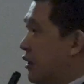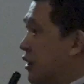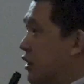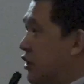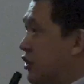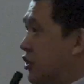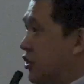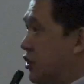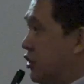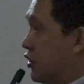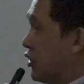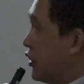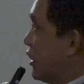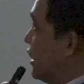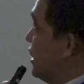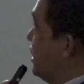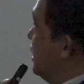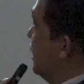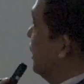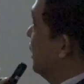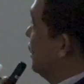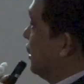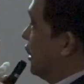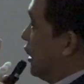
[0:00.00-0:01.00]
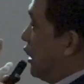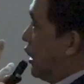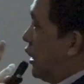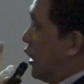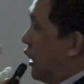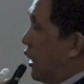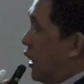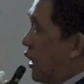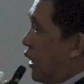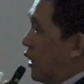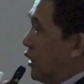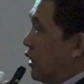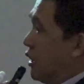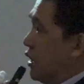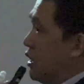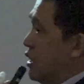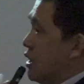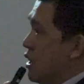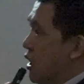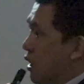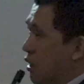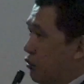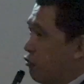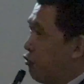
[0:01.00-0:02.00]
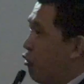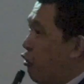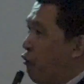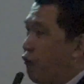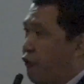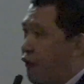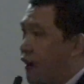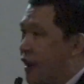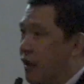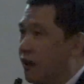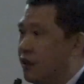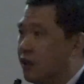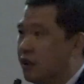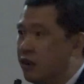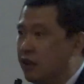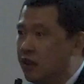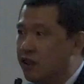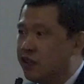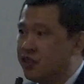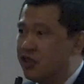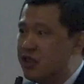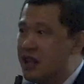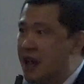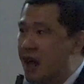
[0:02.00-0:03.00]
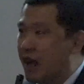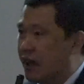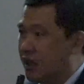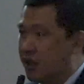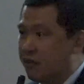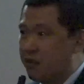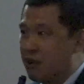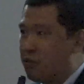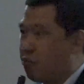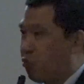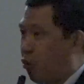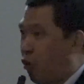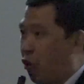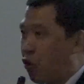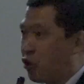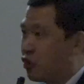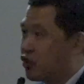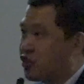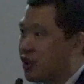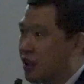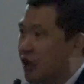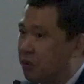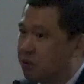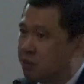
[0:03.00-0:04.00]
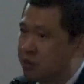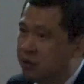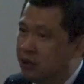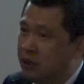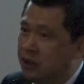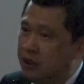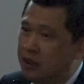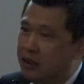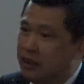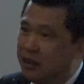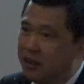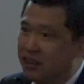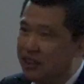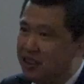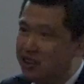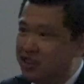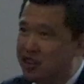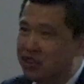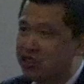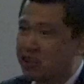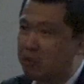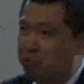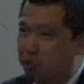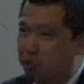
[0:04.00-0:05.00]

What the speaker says: is not for fun. It's not even prototype. This is a